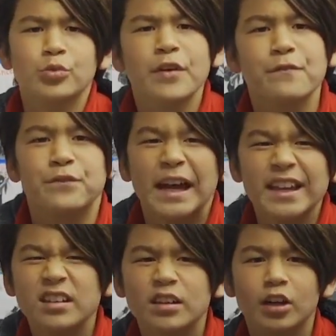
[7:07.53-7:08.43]
So
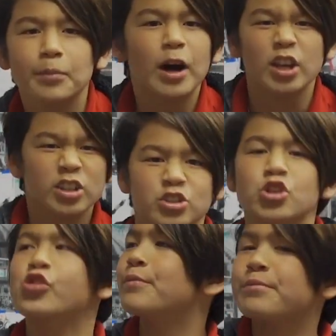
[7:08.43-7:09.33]
teach your
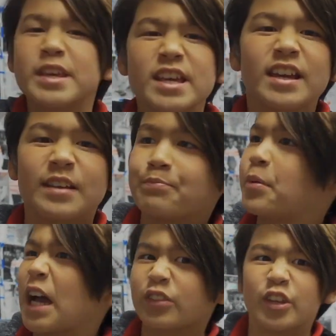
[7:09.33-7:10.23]
children
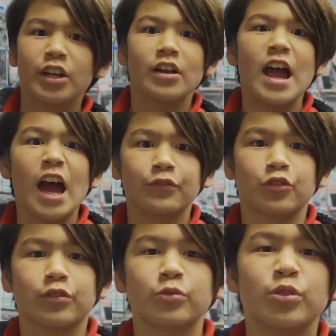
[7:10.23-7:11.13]
how to
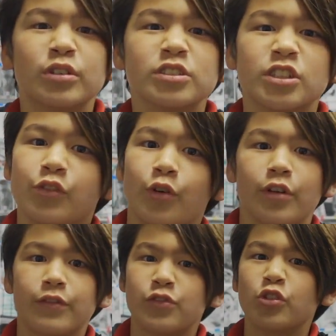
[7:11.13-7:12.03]
respect
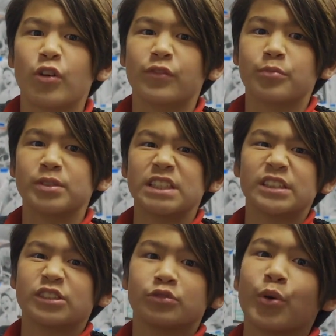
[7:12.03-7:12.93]
people, how to
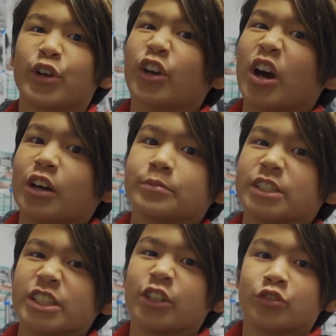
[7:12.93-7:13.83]
relate with
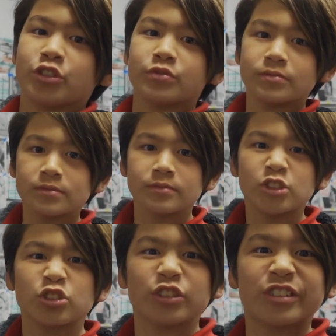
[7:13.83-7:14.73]
respect
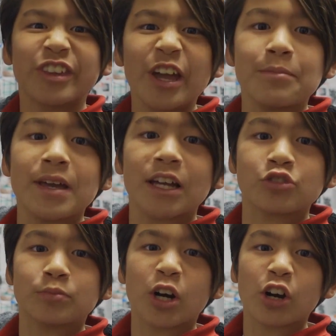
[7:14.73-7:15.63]
while
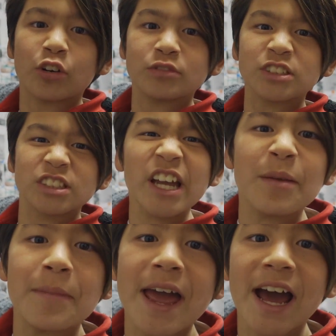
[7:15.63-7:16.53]
using social
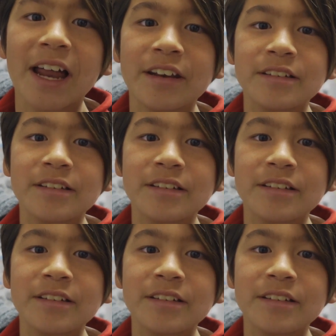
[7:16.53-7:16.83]
platforms.